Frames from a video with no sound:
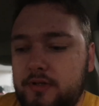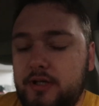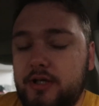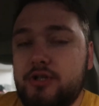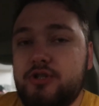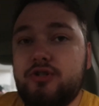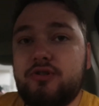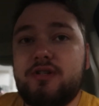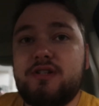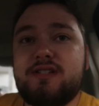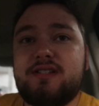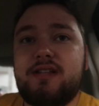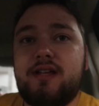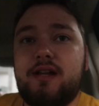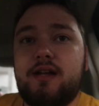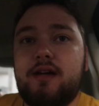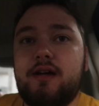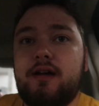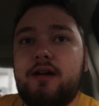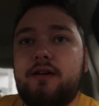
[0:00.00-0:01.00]
Injuries that
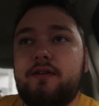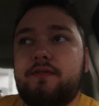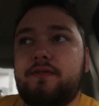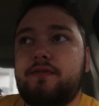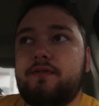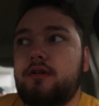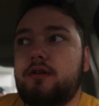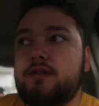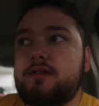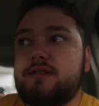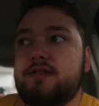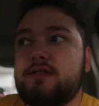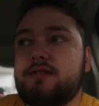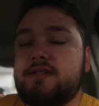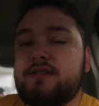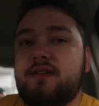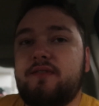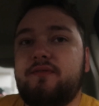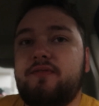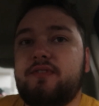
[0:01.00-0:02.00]
I have is
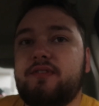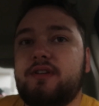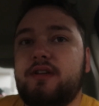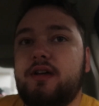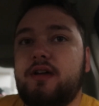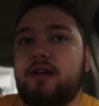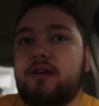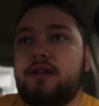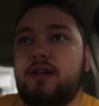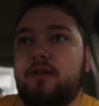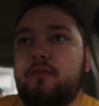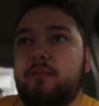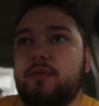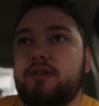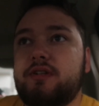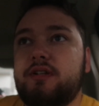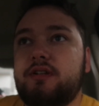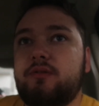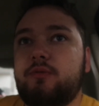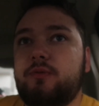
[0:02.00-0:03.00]
something that I've been
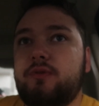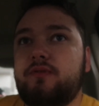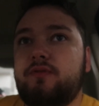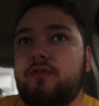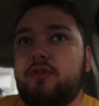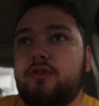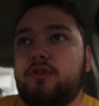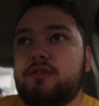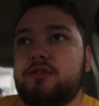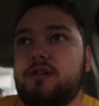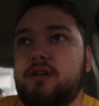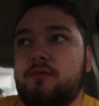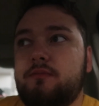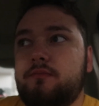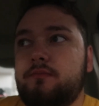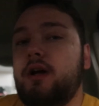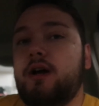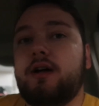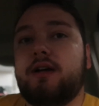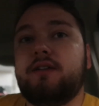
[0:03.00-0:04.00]
dealing with for a long time.
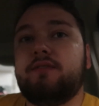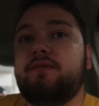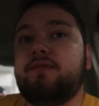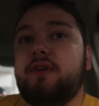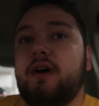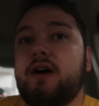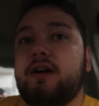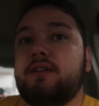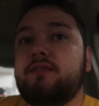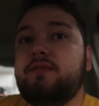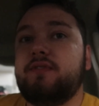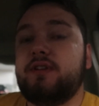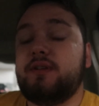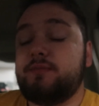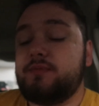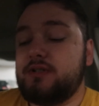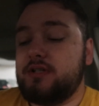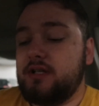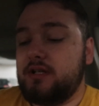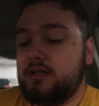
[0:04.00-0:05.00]
Yeah, I can I can feel them
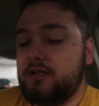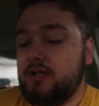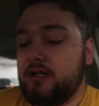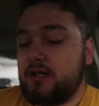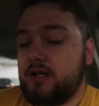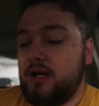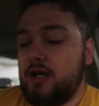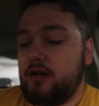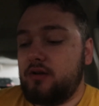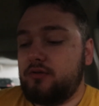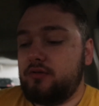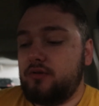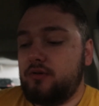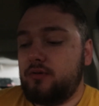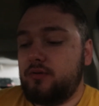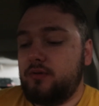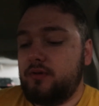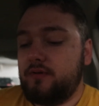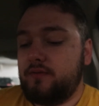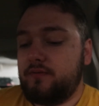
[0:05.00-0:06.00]
today. Like I don't
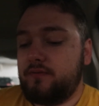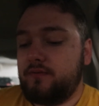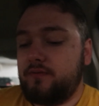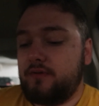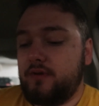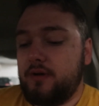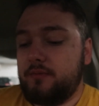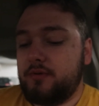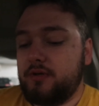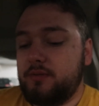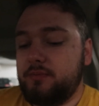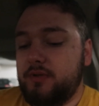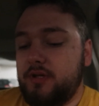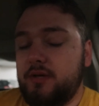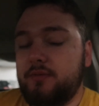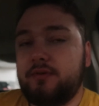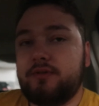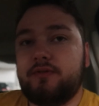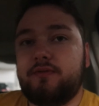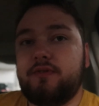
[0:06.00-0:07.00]
know if I'm gonna be
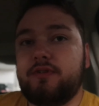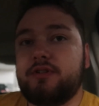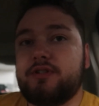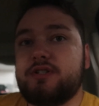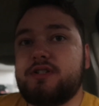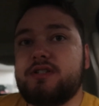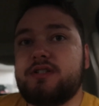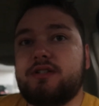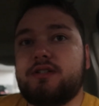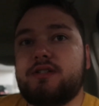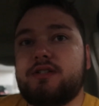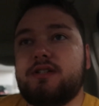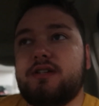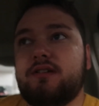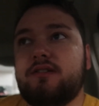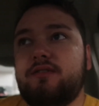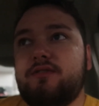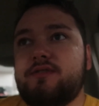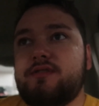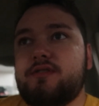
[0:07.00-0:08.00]
able to finish
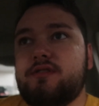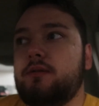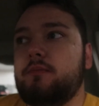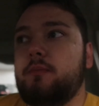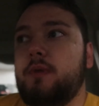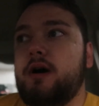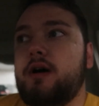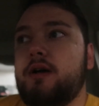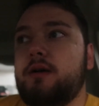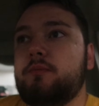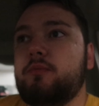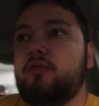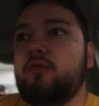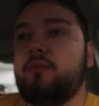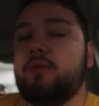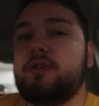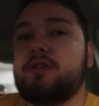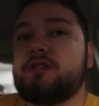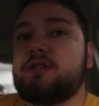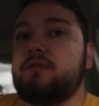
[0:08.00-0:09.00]
singles. My
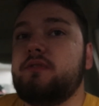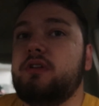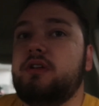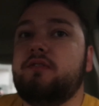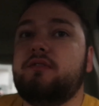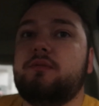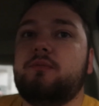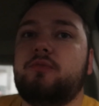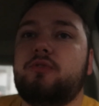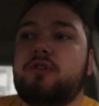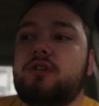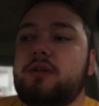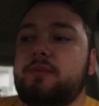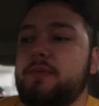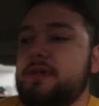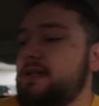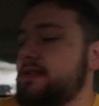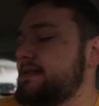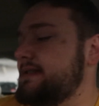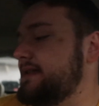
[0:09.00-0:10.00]
movement is gonna be even more
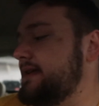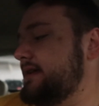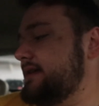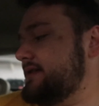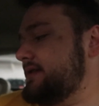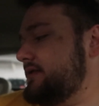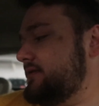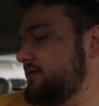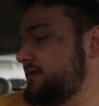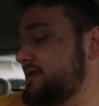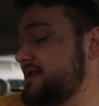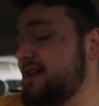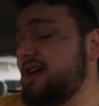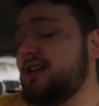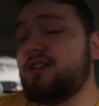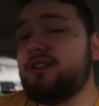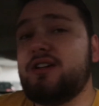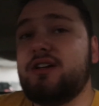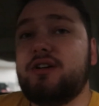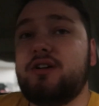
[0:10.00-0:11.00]
limited today, so it's not
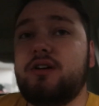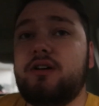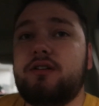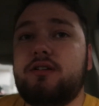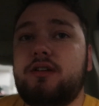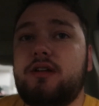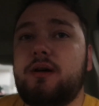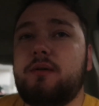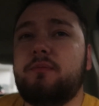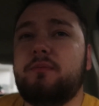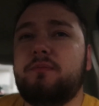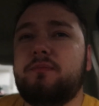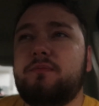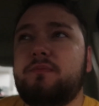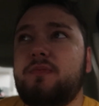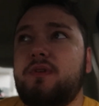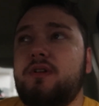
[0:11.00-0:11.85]
looking good. I'm